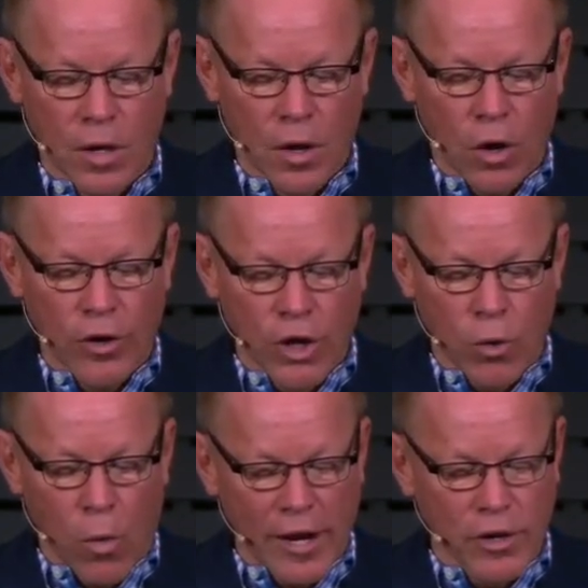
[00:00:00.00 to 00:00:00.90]
Or
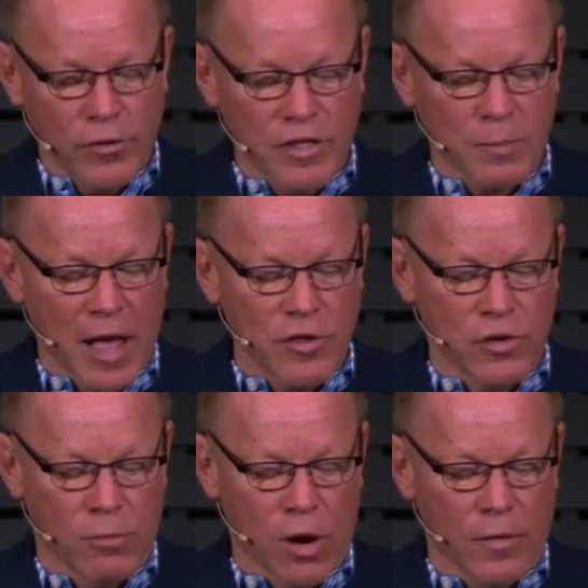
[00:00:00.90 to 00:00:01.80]
you, why do you despise
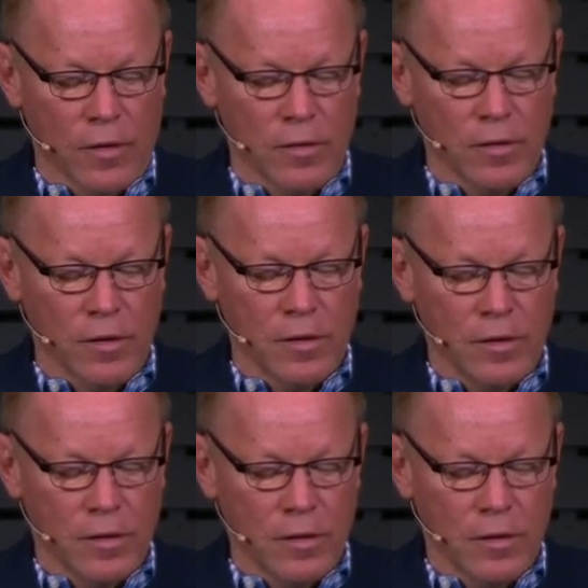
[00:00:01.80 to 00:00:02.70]
your brother?
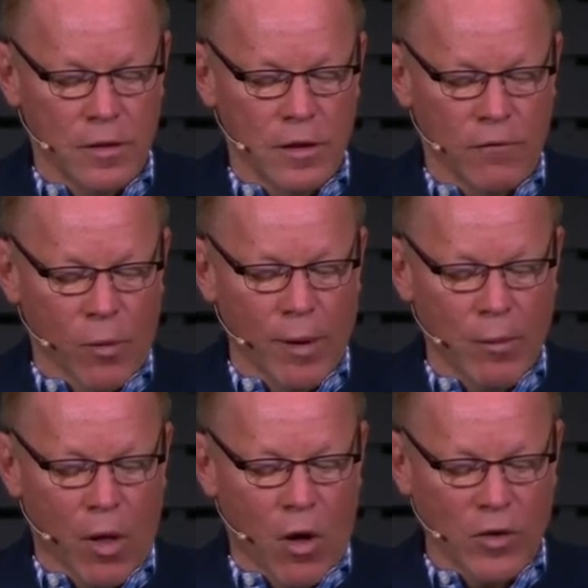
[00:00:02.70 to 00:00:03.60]
For we
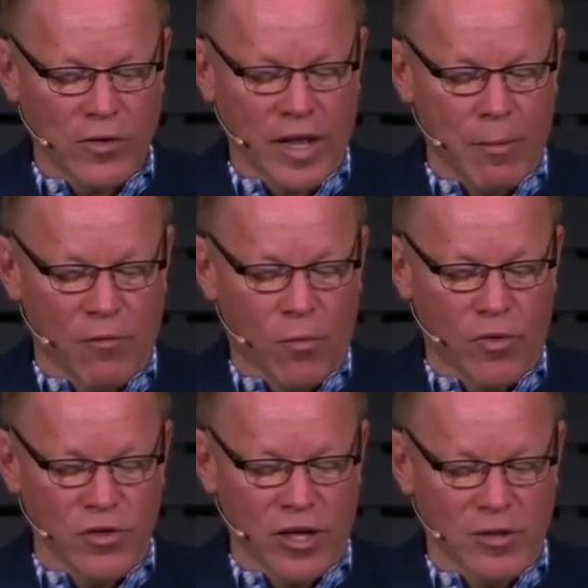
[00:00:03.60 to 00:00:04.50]
will all stand before
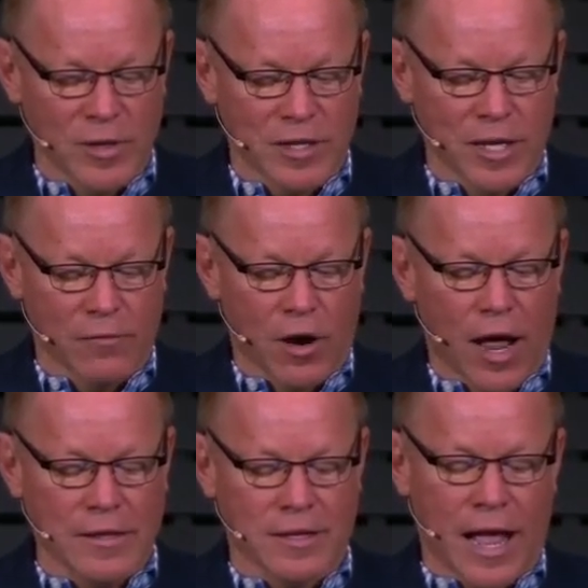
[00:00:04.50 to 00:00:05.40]
the judgment seat of
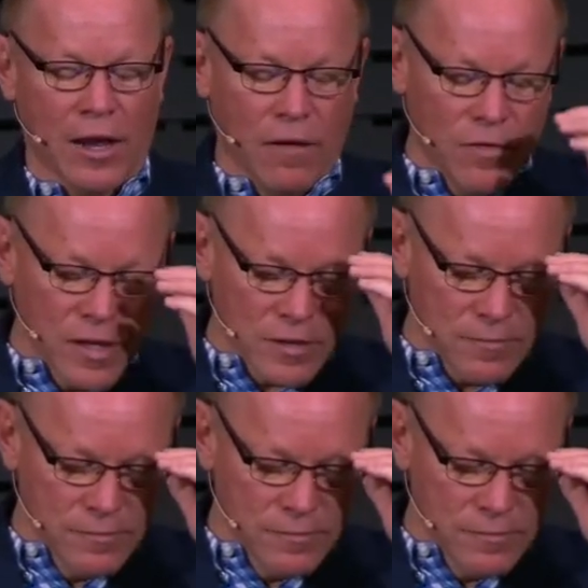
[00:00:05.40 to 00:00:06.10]
Christ. I love this.